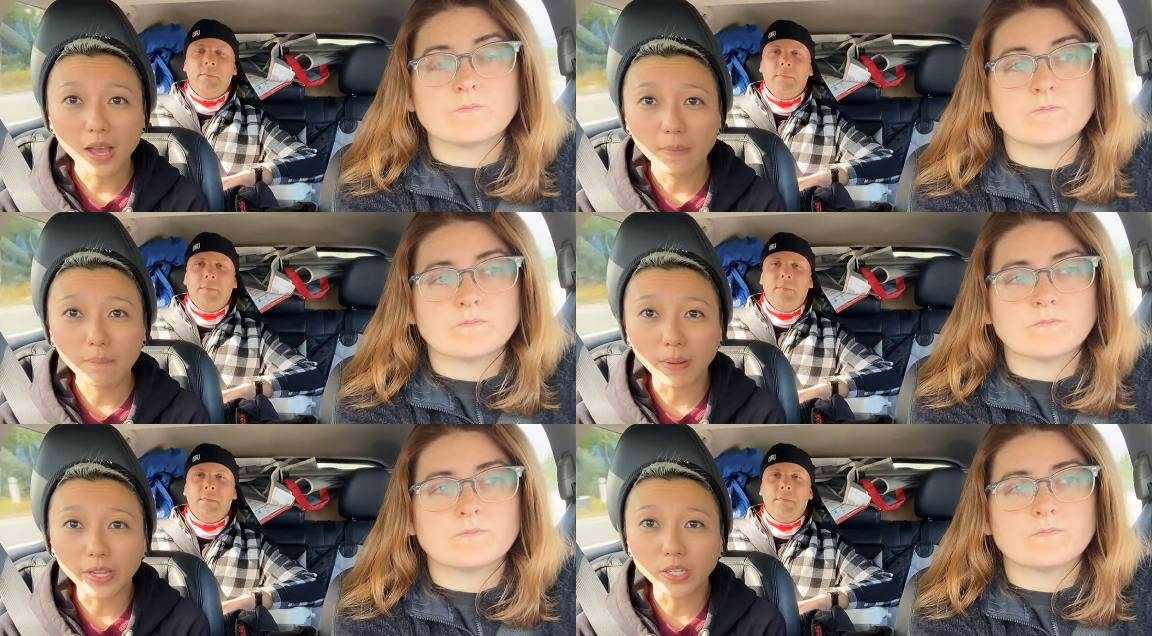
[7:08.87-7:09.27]

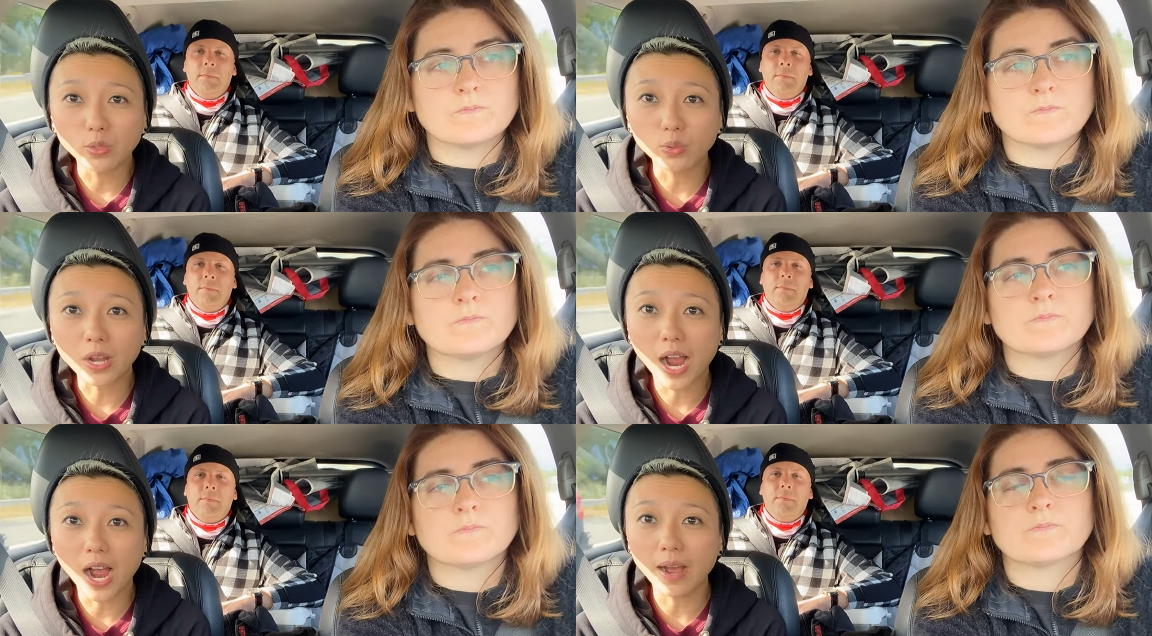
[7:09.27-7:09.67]
Speaker 1: but
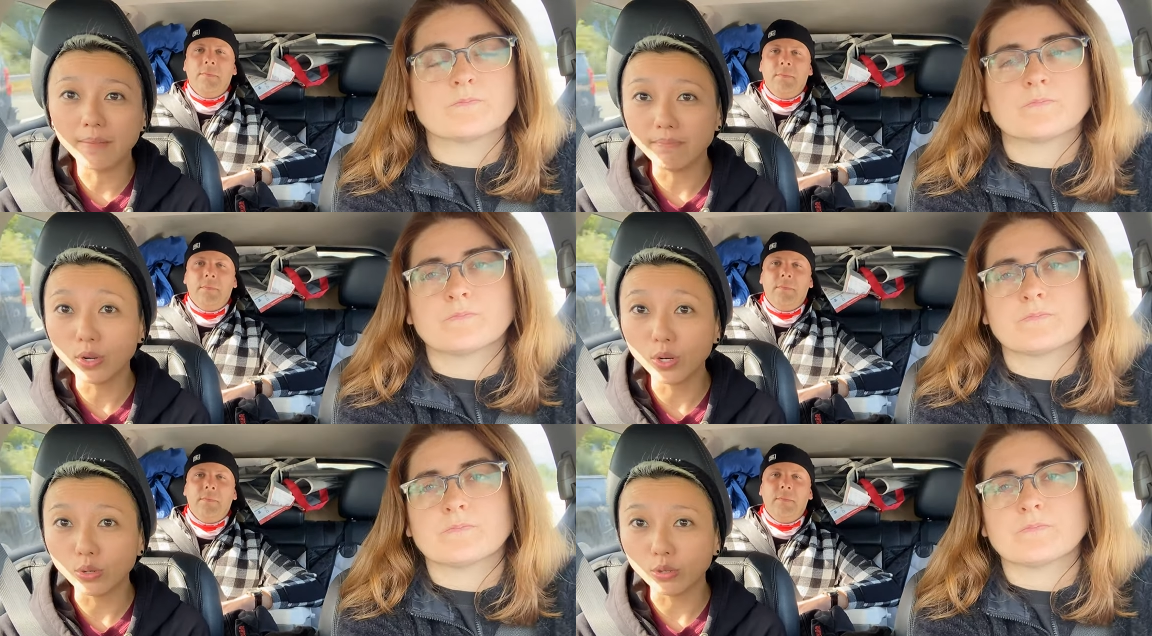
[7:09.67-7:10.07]
you
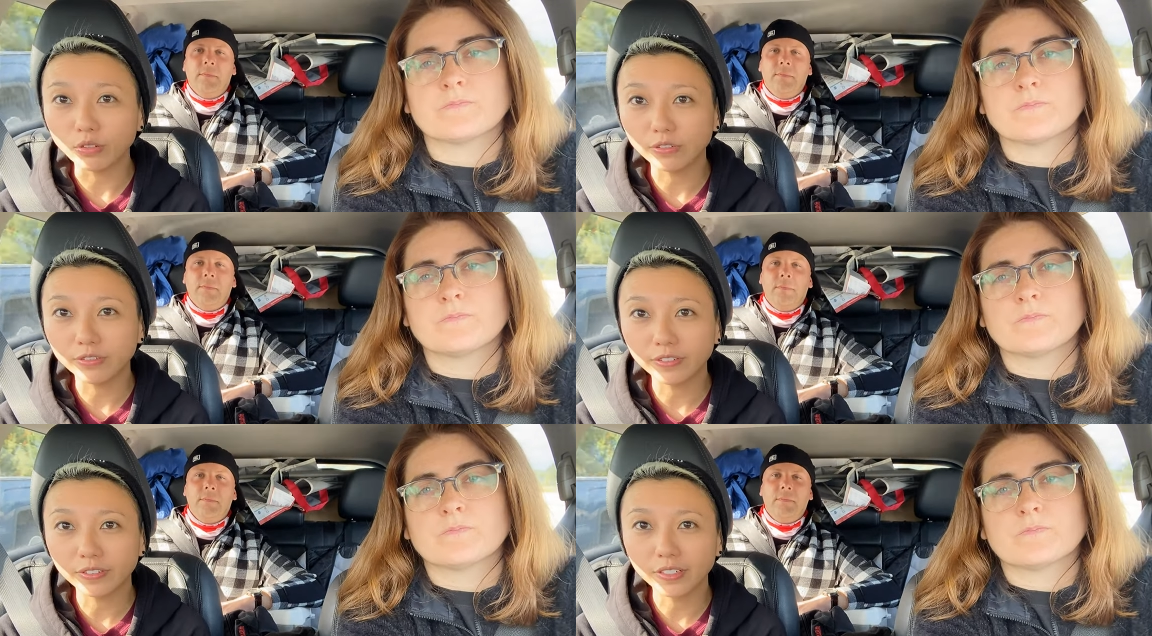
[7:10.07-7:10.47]
can't move.
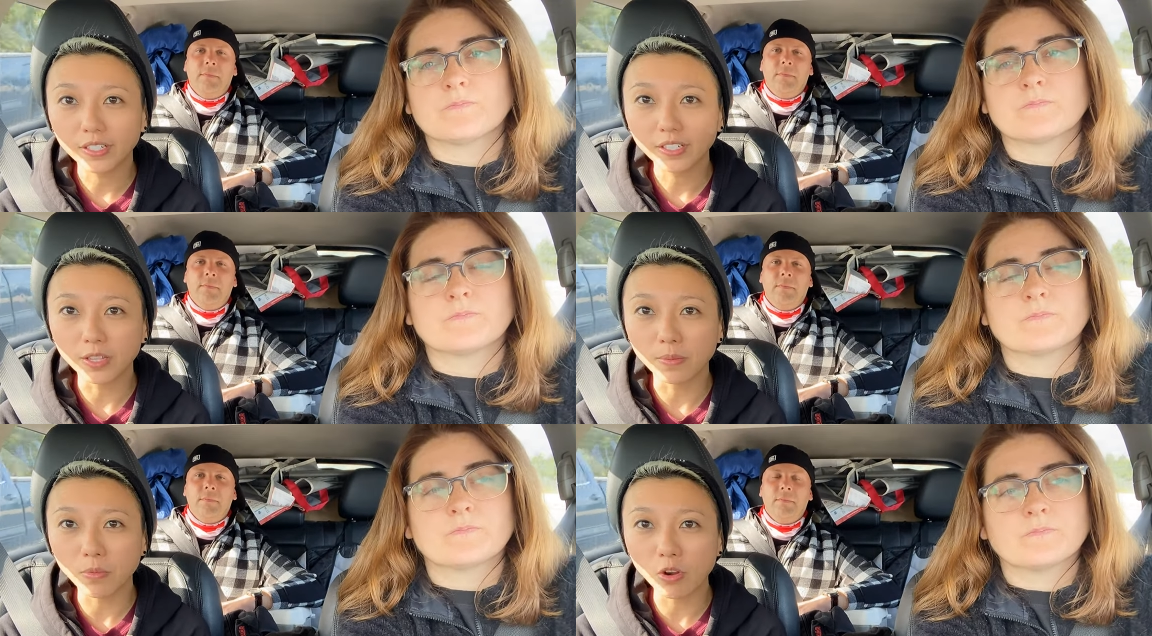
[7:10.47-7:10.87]

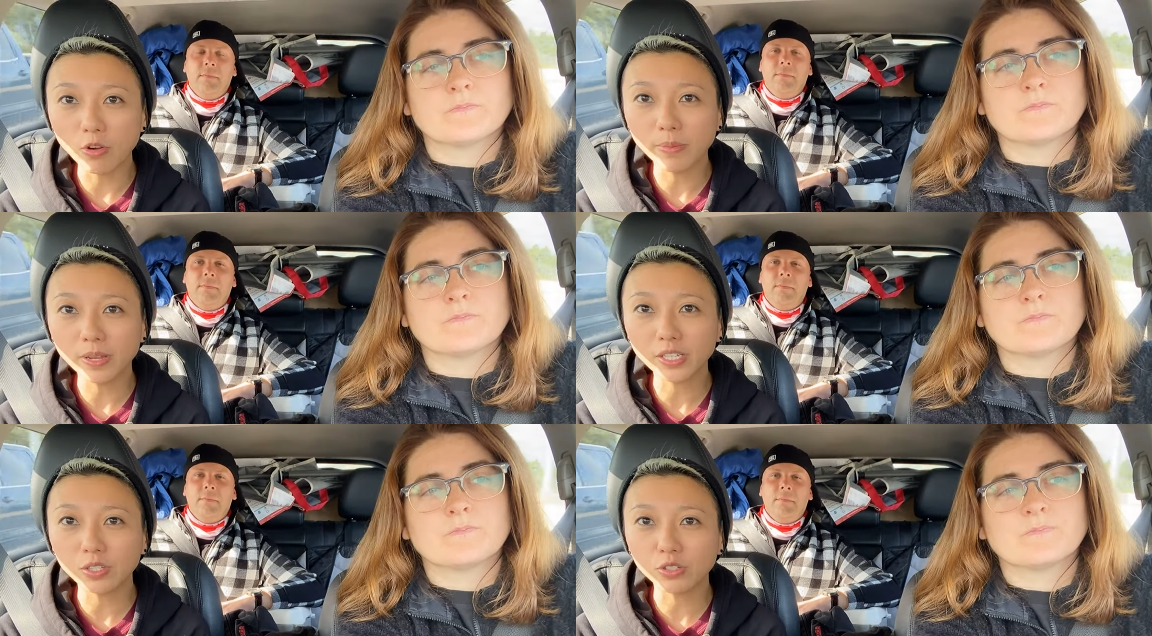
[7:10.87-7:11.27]
The
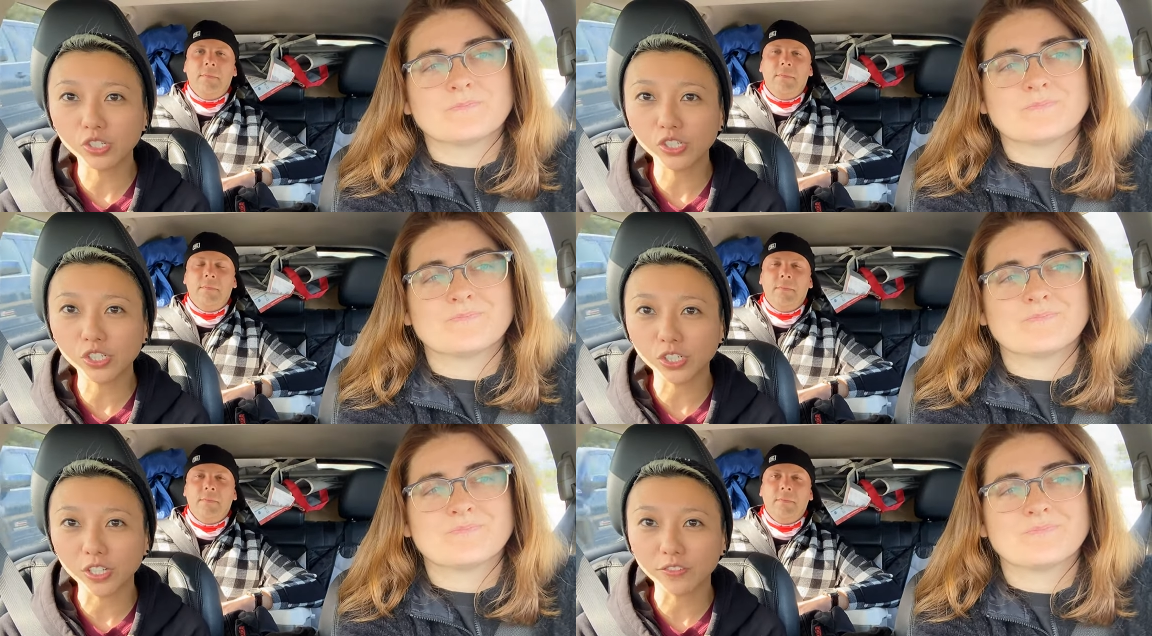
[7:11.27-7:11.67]
moment you
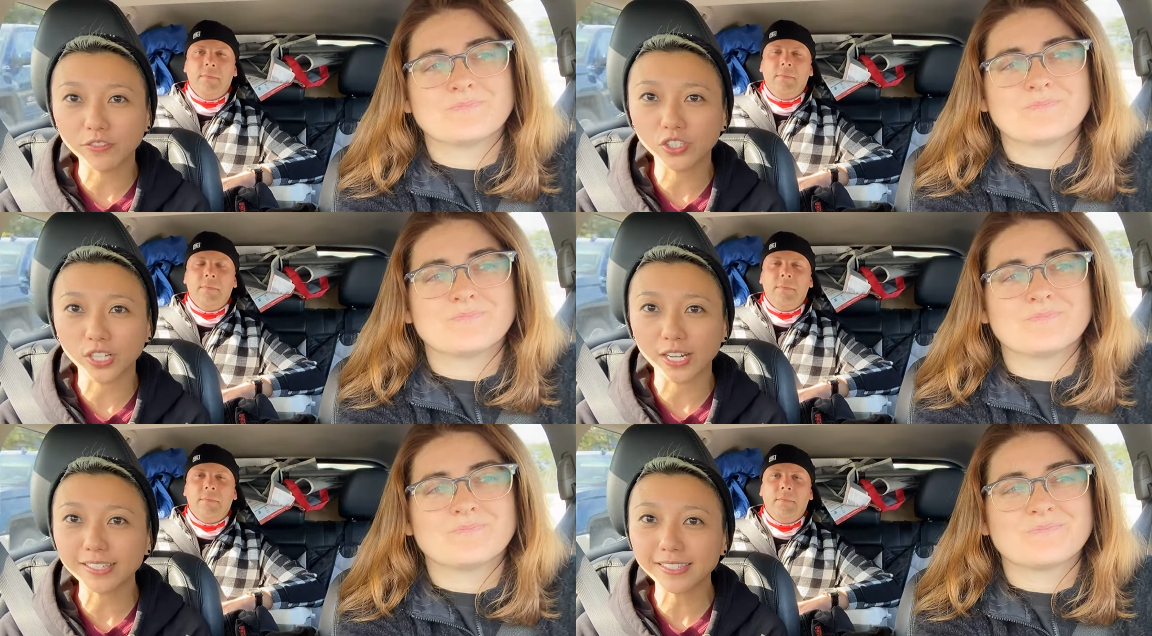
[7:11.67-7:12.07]

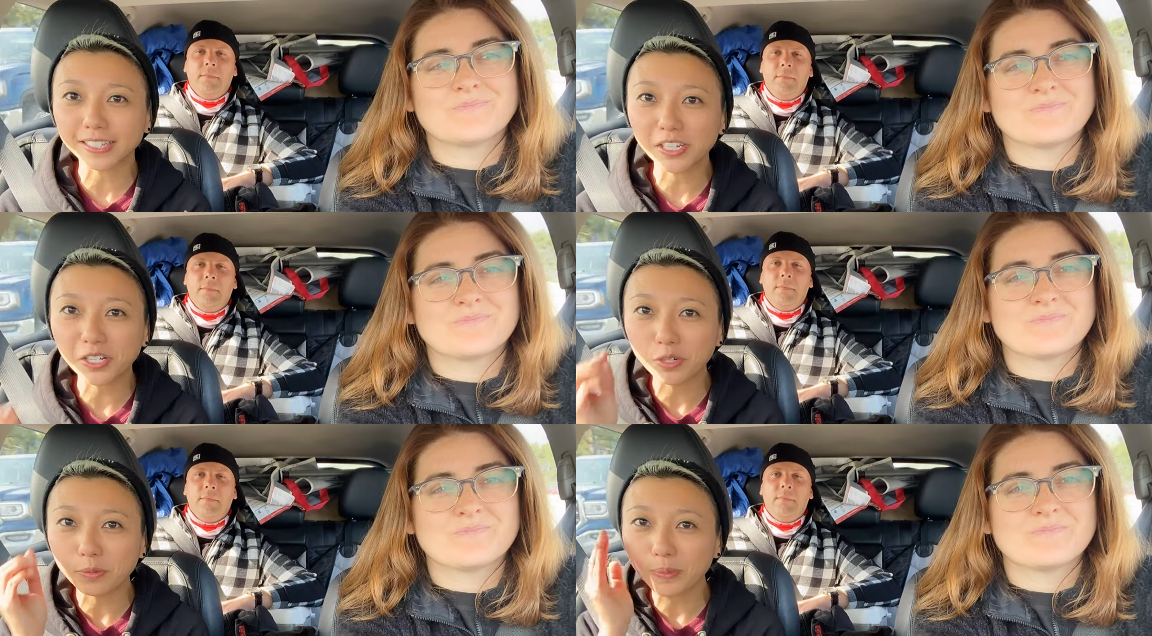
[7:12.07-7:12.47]
shift just a
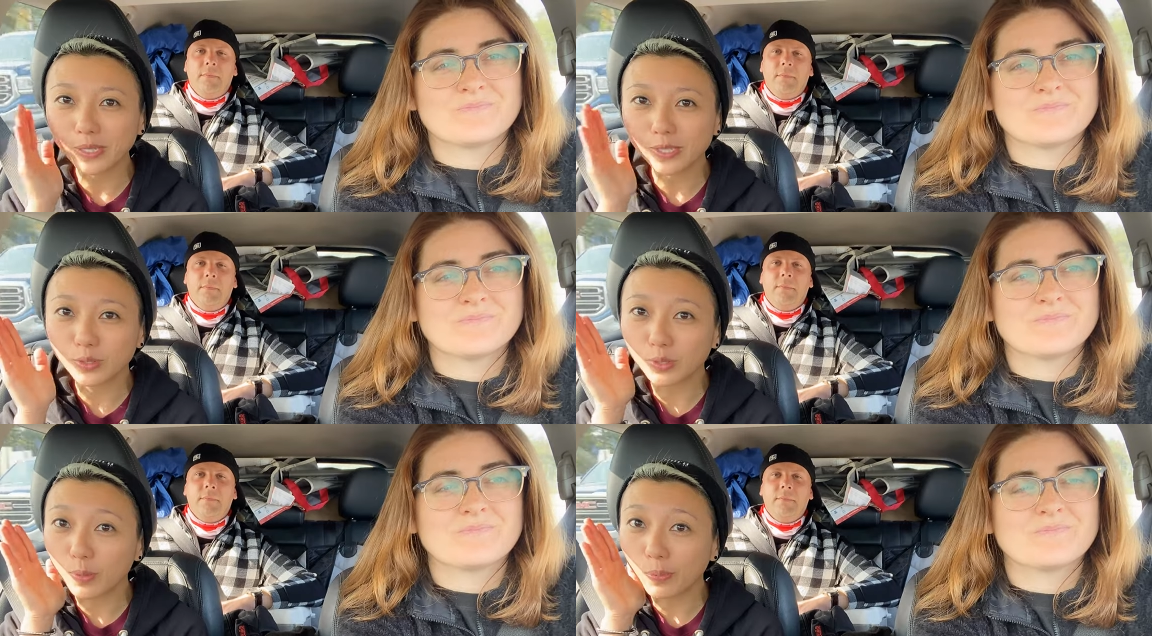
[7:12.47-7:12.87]
little bit to a